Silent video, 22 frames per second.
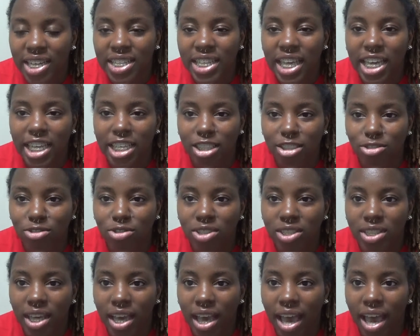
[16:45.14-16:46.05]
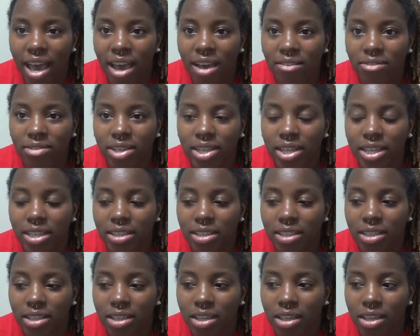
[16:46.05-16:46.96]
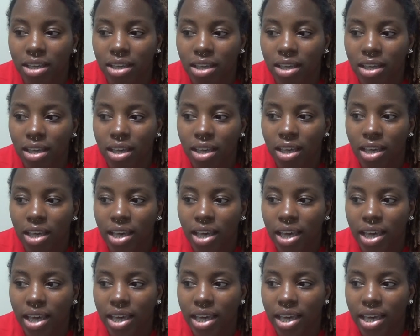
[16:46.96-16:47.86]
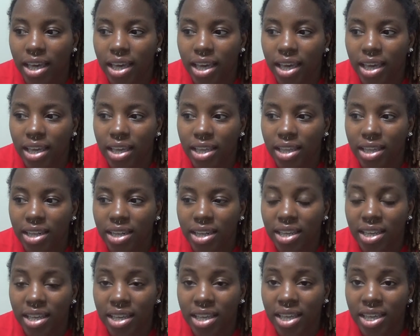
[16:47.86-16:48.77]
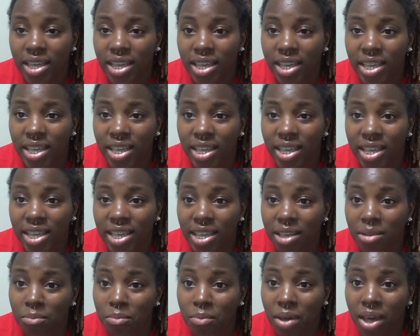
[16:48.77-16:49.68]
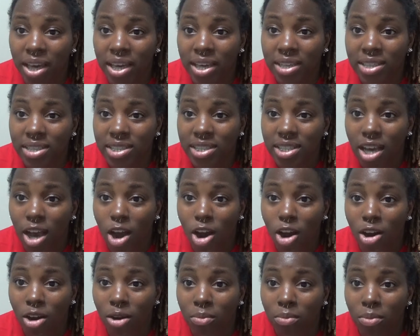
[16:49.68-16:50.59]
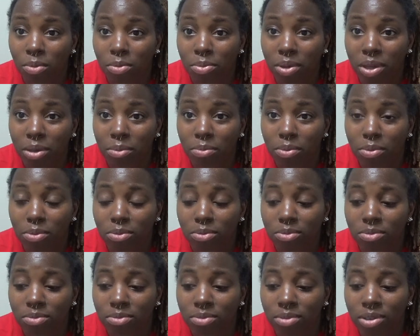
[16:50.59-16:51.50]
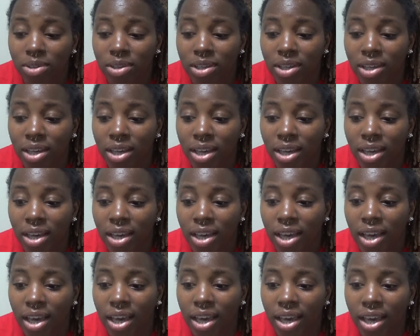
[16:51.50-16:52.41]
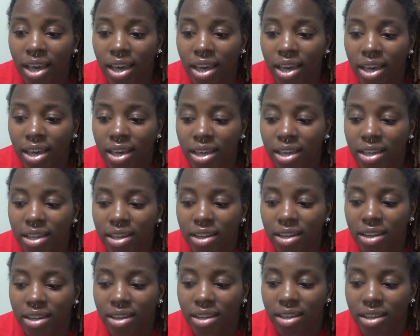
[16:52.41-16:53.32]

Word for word: they used to having it. And it makes horrible people. And